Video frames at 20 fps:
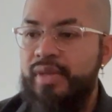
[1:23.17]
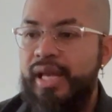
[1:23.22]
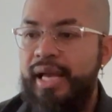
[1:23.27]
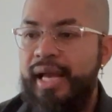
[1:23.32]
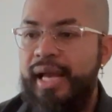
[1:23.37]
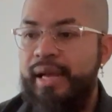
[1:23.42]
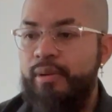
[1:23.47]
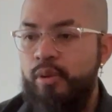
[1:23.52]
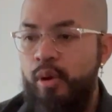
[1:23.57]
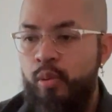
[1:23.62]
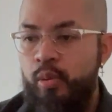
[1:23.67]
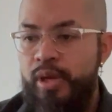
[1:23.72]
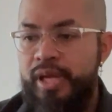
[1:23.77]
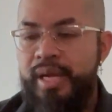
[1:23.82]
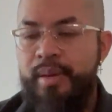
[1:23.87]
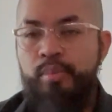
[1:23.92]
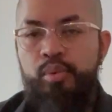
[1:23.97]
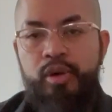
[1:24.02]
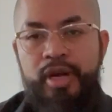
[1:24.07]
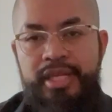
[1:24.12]
And what
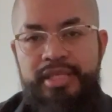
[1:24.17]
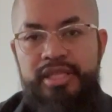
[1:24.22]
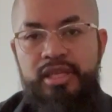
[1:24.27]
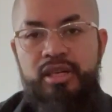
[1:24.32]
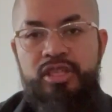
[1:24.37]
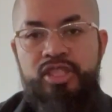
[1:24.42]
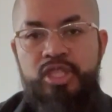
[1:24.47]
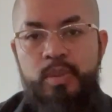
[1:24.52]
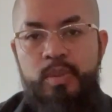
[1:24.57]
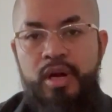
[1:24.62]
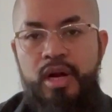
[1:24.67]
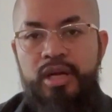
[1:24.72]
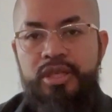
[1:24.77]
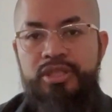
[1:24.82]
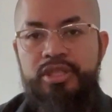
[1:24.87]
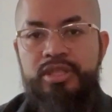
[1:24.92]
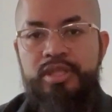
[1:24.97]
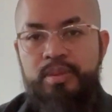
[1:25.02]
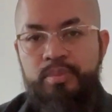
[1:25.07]
we impress in our subconscious,